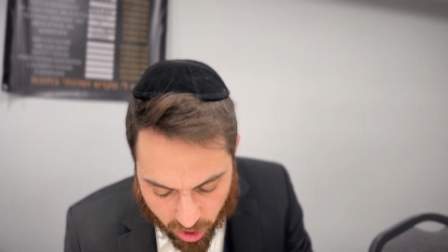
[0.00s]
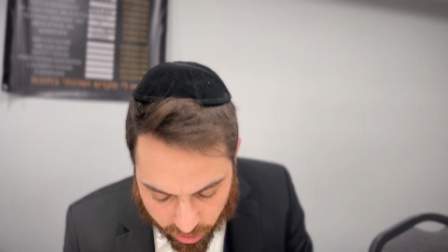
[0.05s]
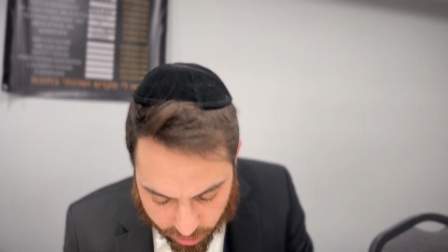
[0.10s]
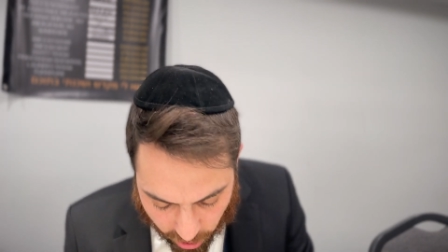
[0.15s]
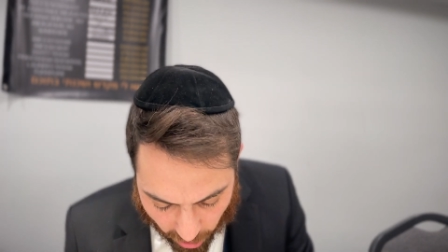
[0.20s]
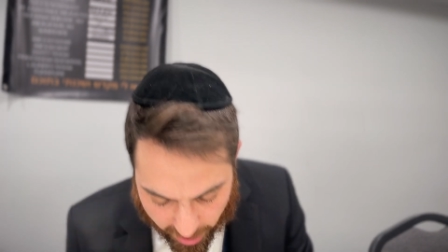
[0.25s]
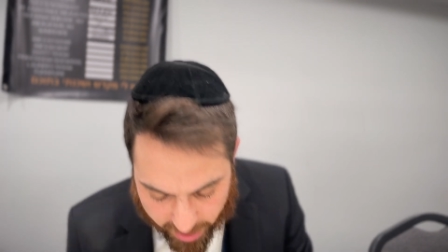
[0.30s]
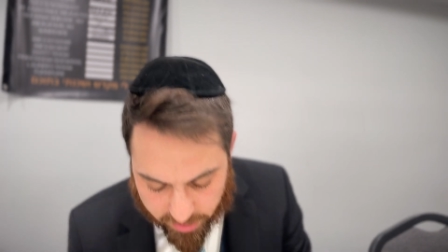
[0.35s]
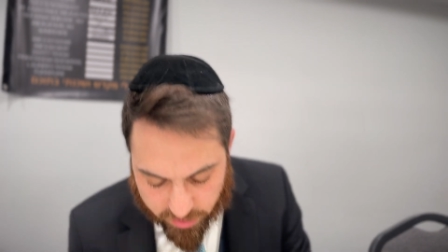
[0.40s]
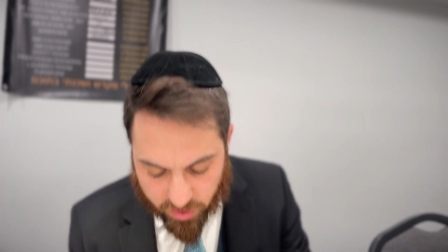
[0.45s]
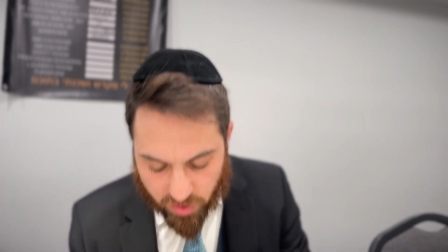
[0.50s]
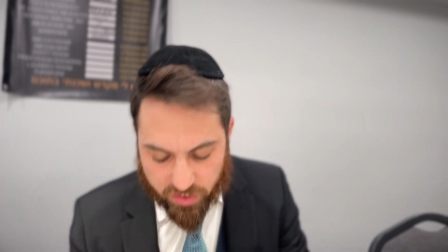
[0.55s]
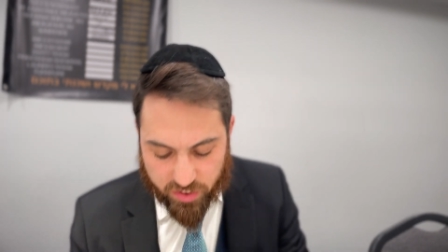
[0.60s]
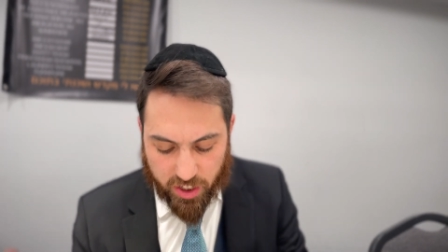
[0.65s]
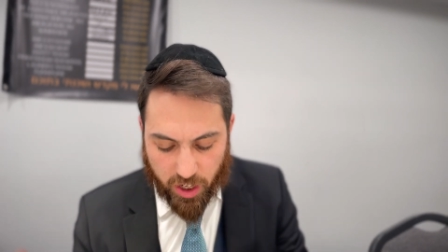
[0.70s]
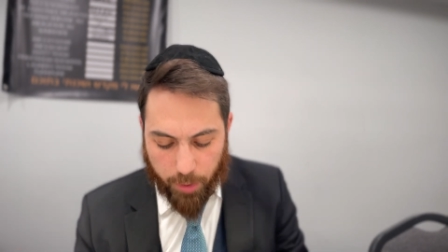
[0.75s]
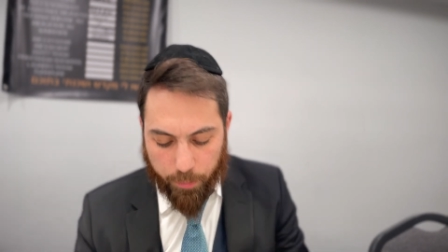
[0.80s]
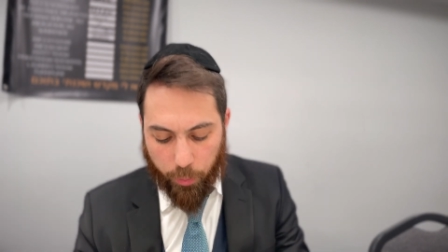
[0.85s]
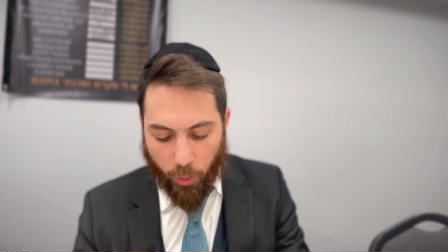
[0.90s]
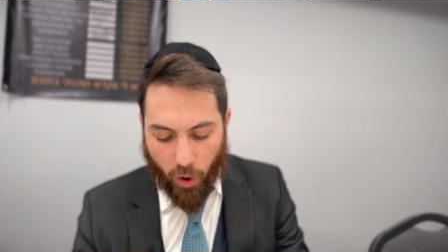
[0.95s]
Taisus
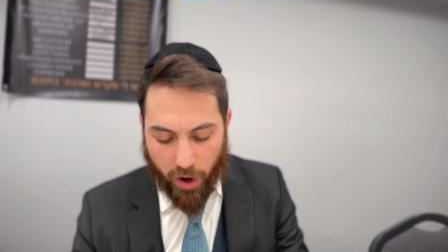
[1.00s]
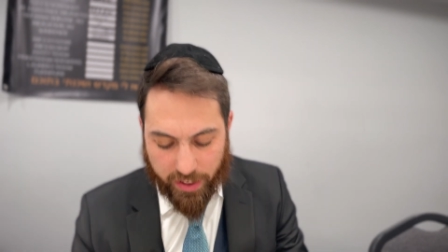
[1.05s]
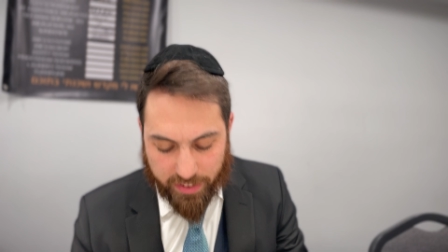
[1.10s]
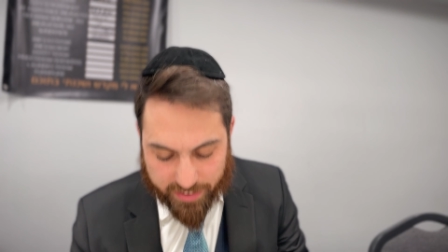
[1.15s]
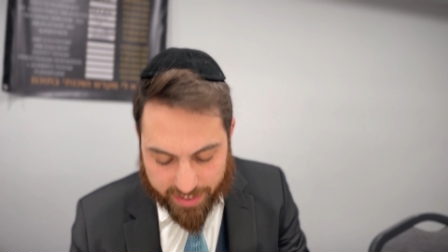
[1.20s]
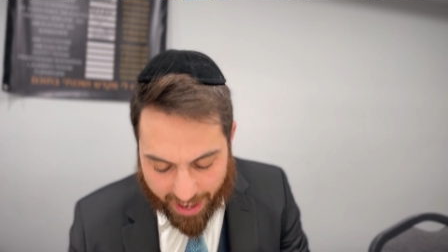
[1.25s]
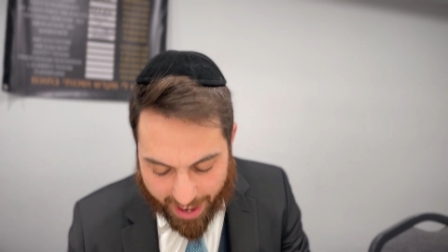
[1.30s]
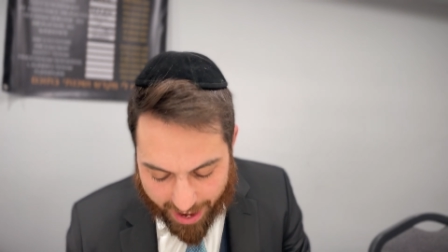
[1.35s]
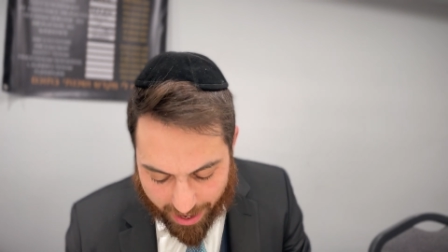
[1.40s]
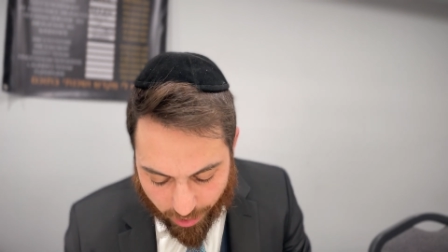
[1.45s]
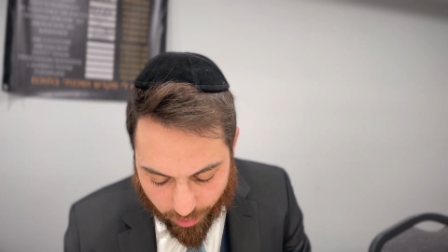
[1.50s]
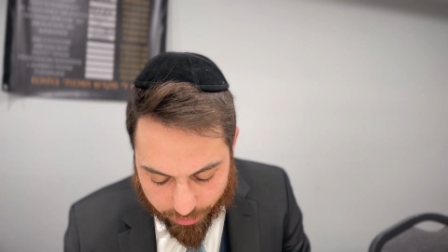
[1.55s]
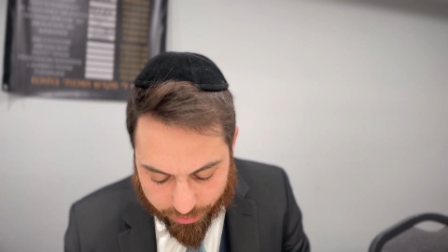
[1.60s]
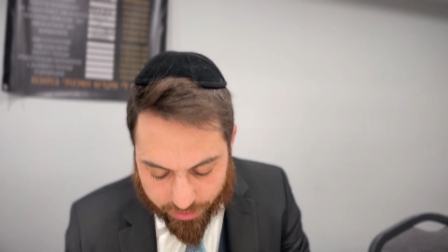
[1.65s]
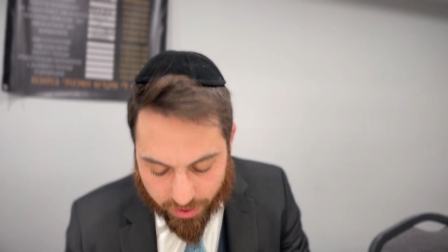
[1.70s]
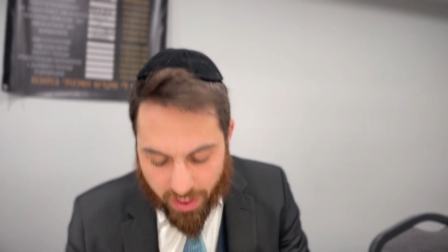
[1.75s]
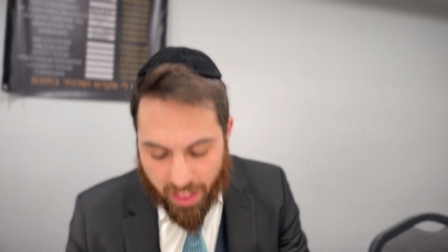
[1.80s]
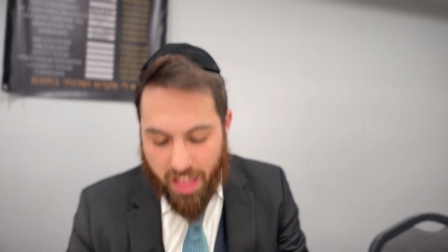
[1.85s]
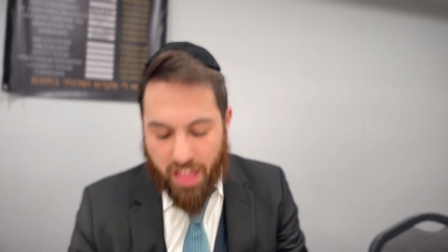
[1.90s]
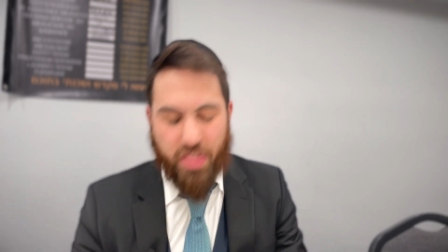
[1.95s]
here points out
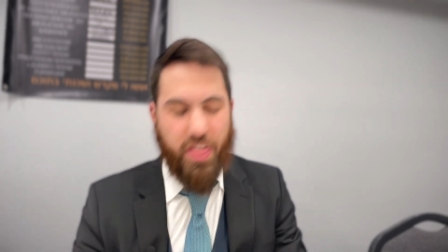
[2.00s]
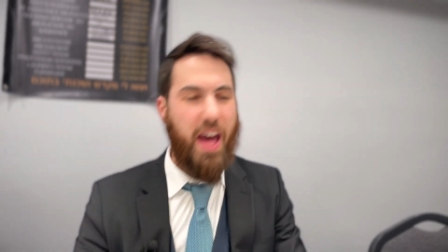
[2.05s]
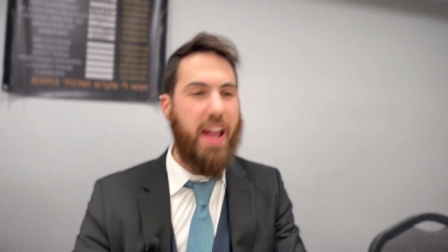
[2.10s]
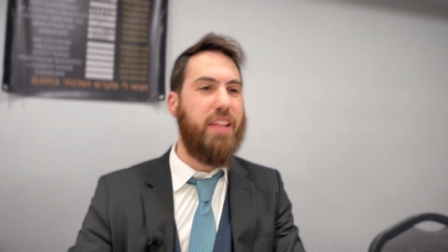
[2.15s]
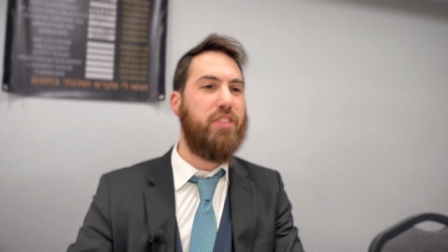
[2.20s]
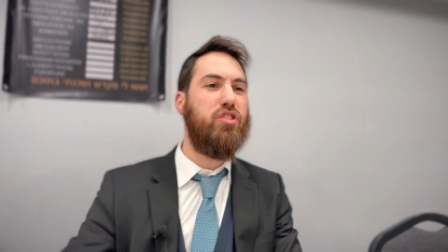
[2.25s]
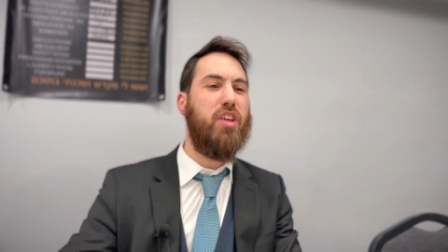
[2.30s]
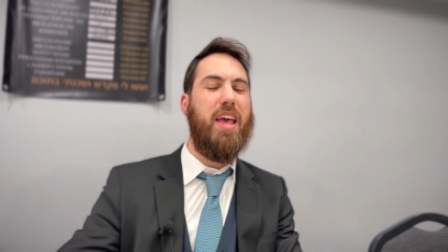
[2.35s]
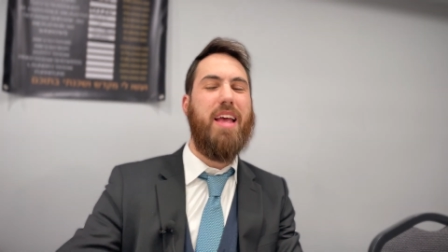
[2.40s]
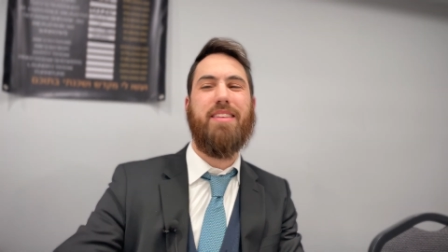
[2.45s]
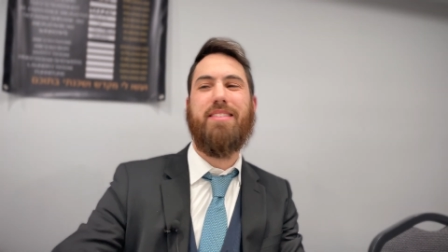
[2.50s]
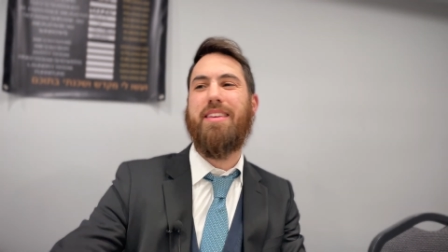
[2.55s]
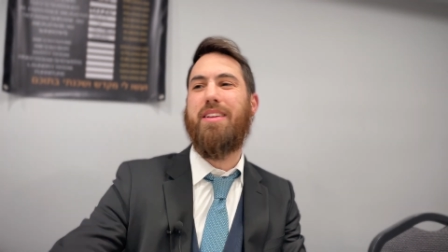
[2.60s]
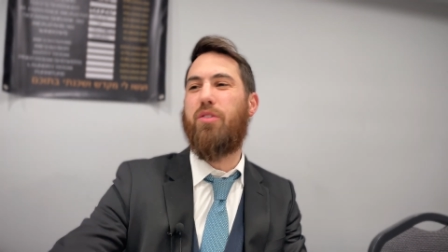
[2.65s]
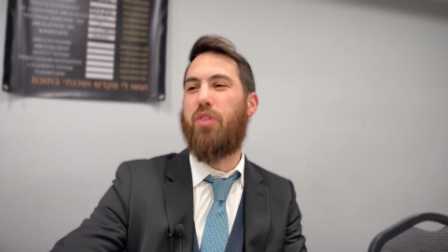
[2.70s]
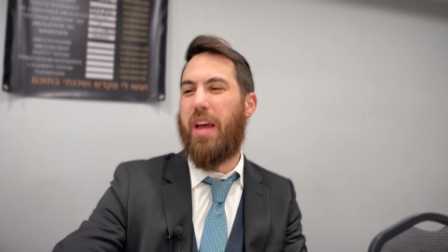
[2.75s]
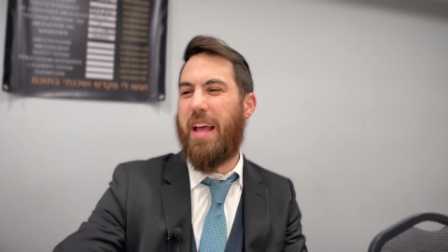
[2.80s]
that it's, it's, in,